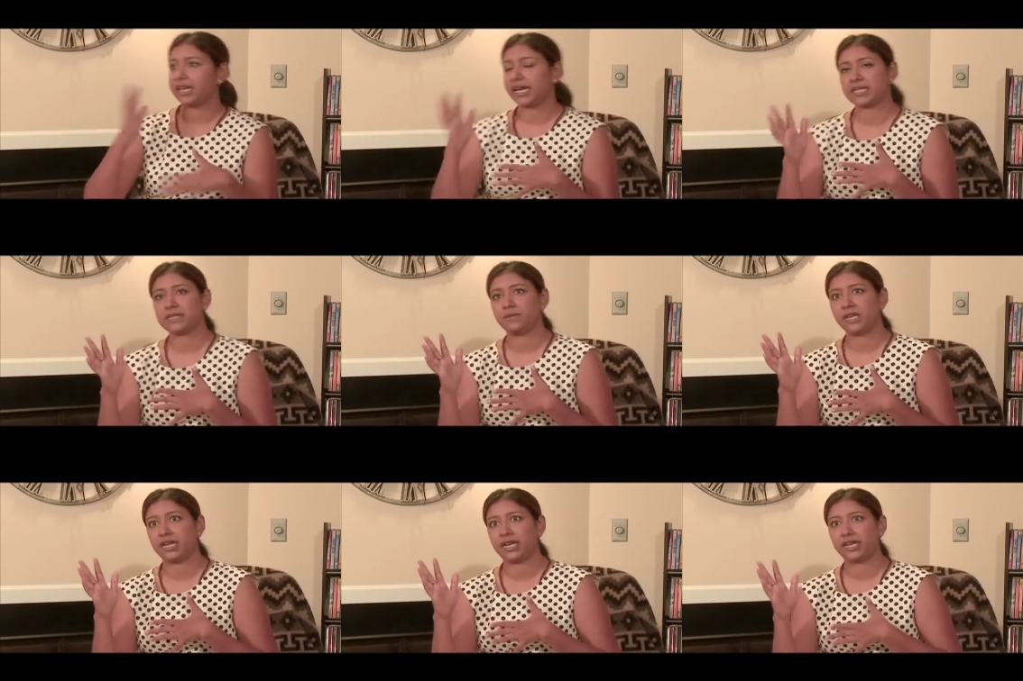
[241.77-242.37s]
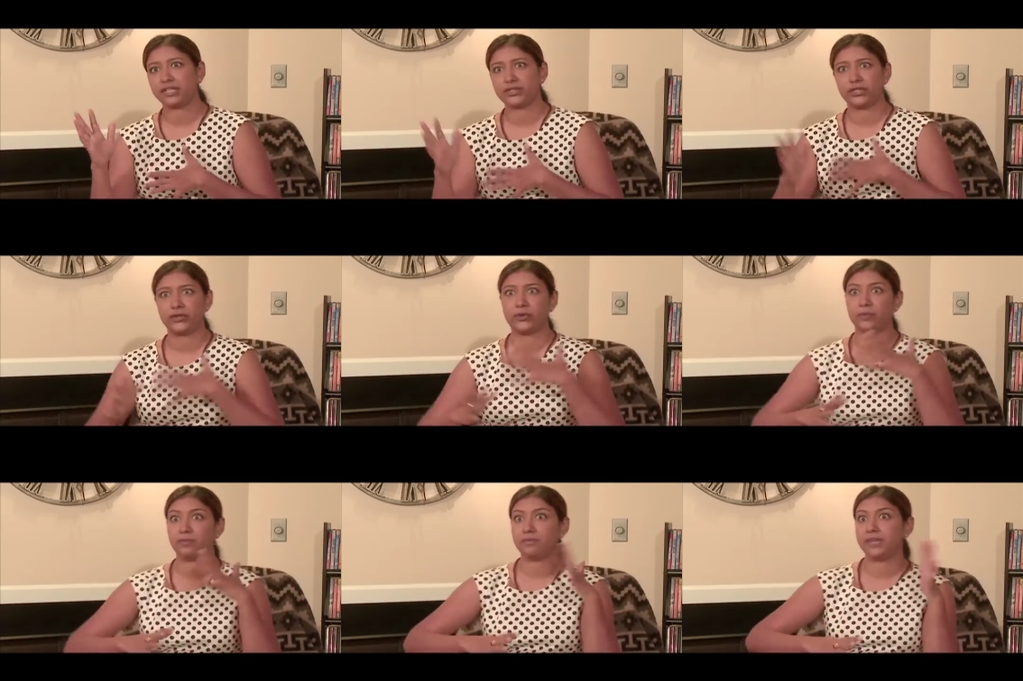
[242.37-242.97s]
next meeting
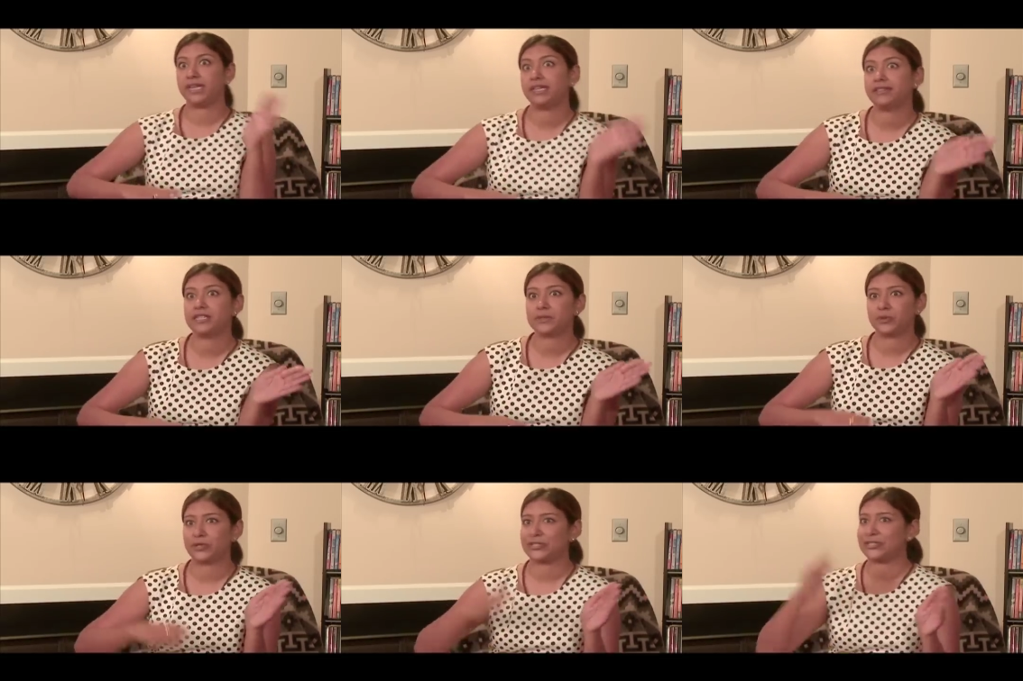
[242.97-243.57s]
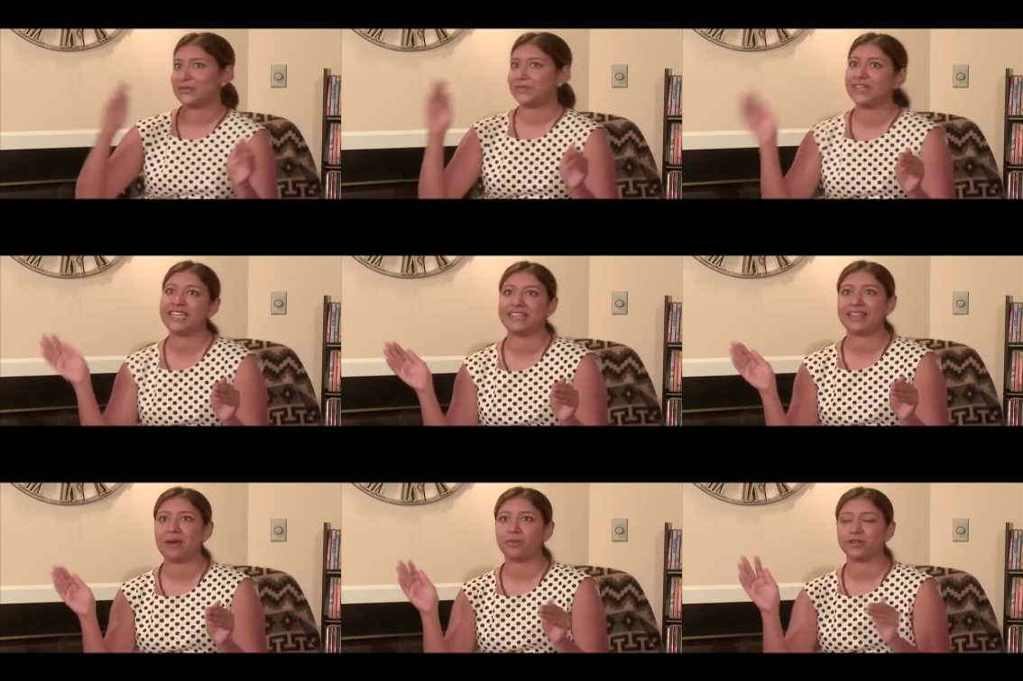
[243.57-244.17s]
to meeting this person,
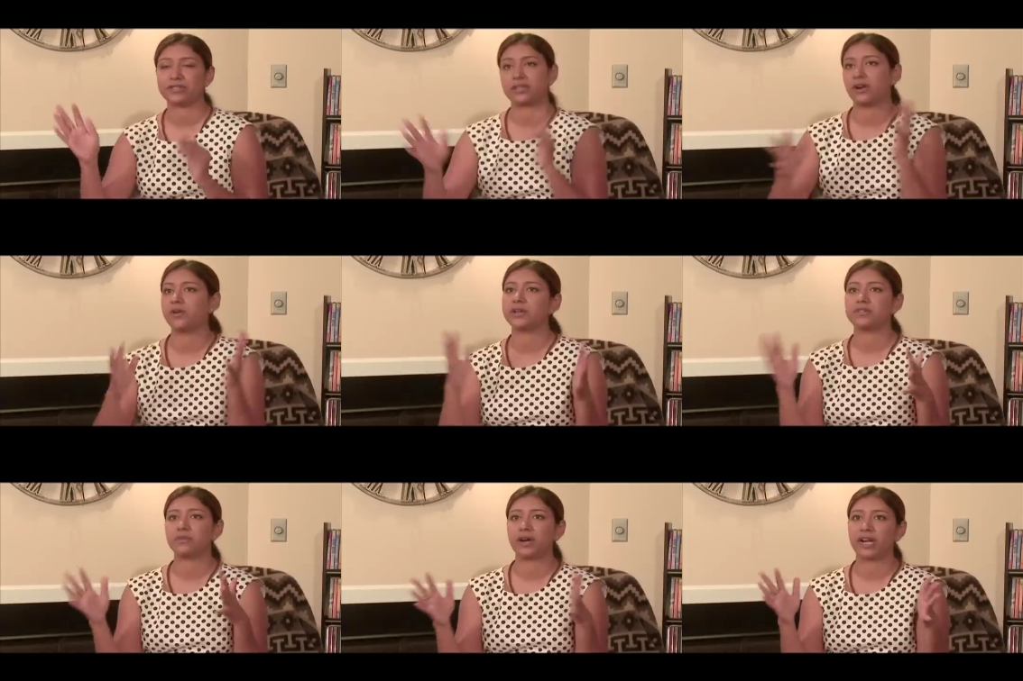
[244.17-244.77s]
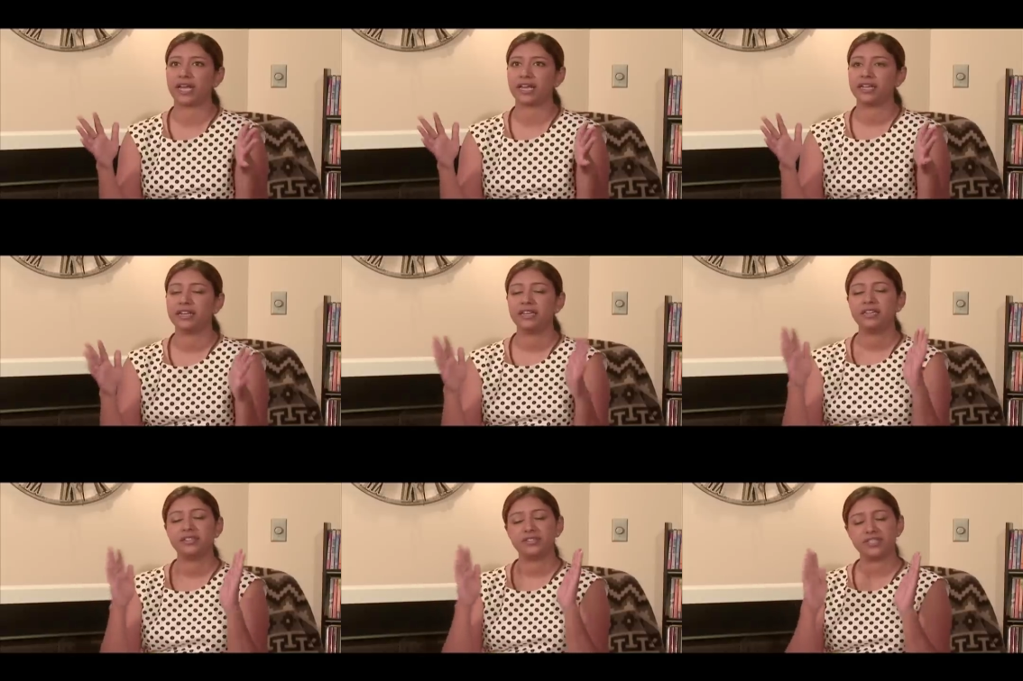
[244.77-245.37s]
meeting that person, always running,
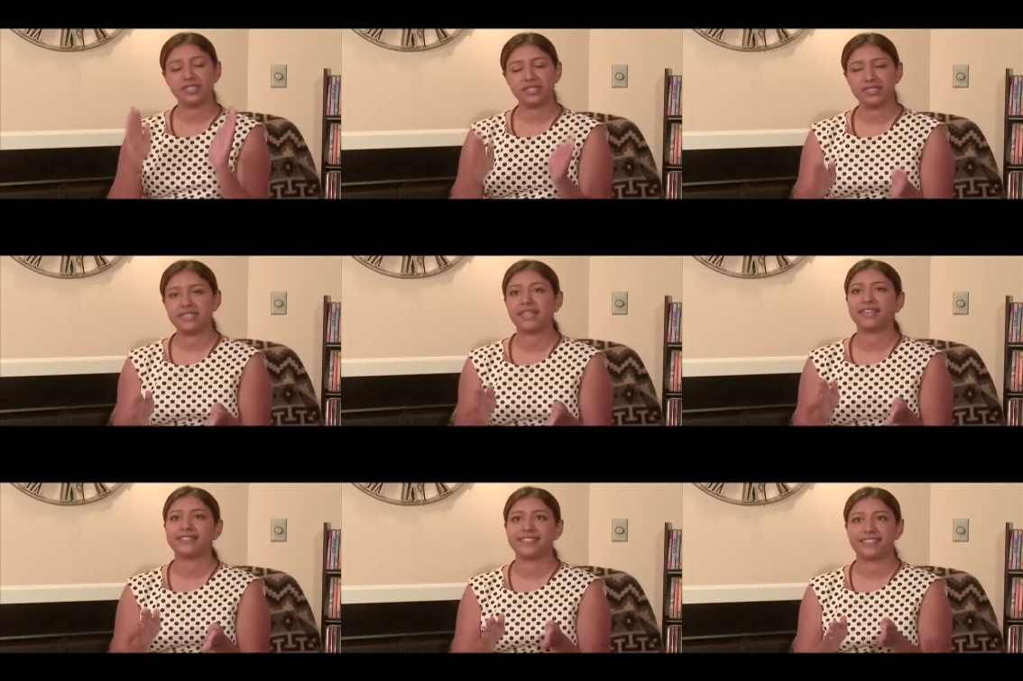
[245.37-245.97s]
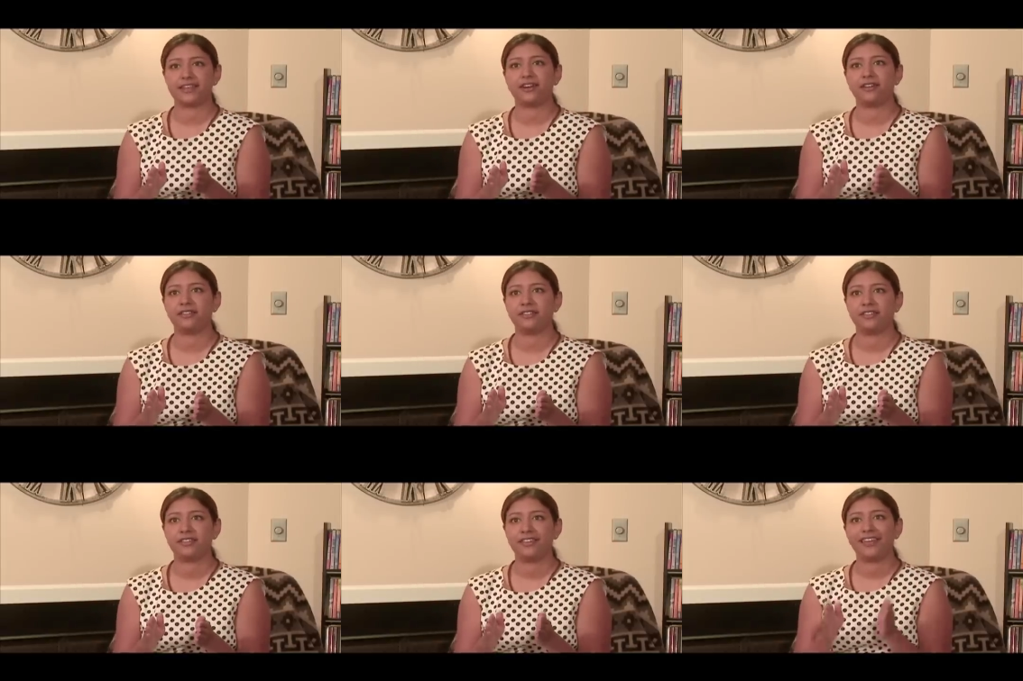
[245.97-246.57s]
just to stand still
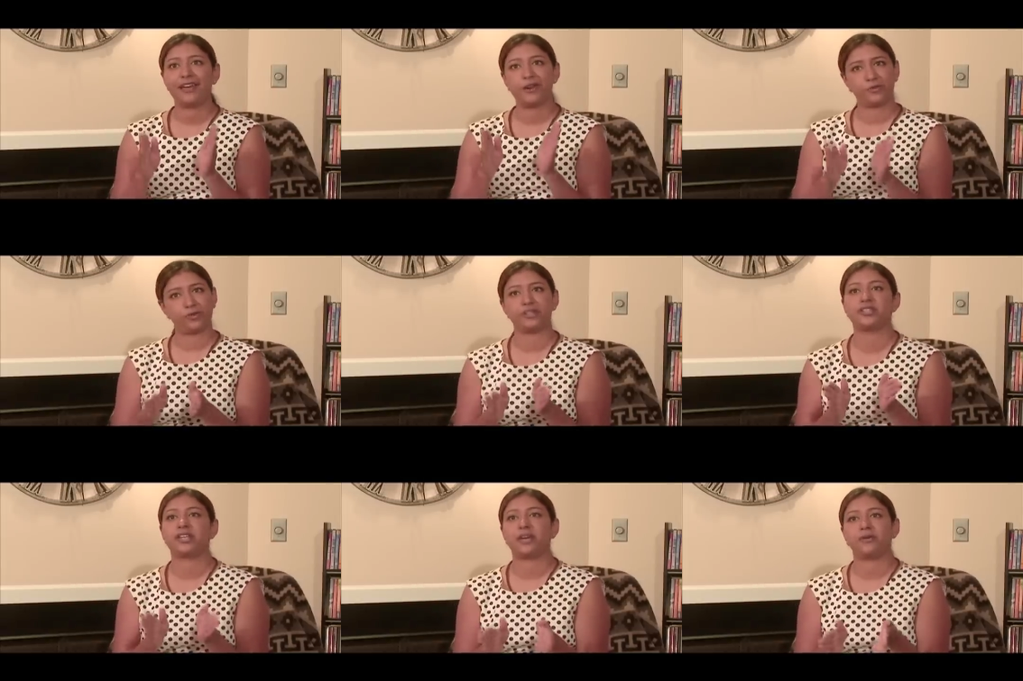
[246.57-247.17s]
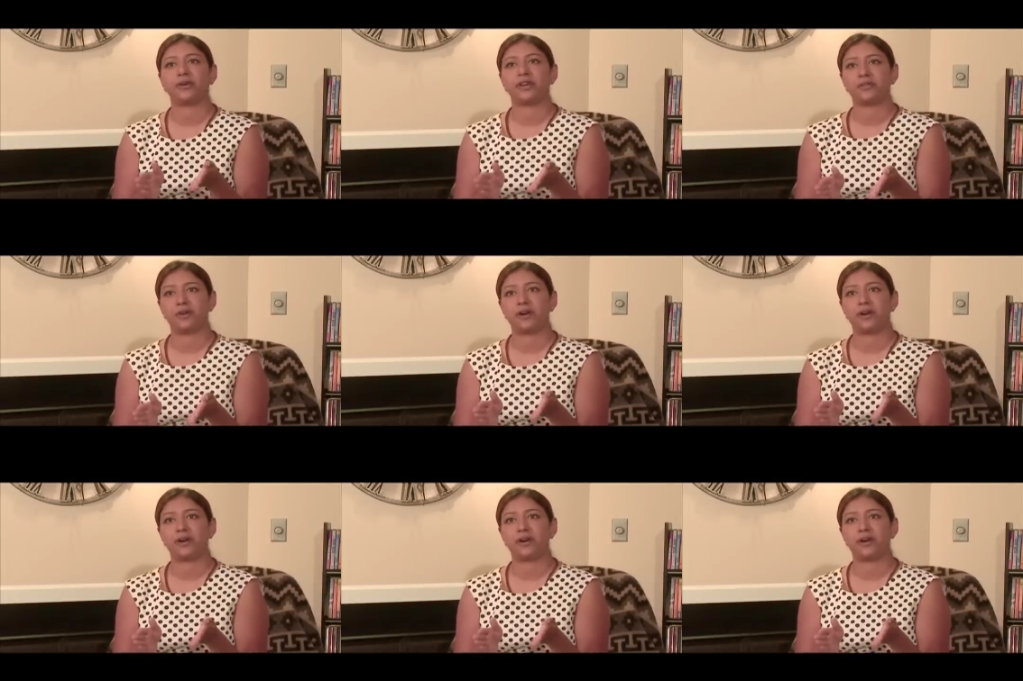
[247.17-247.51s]
and appreciate where you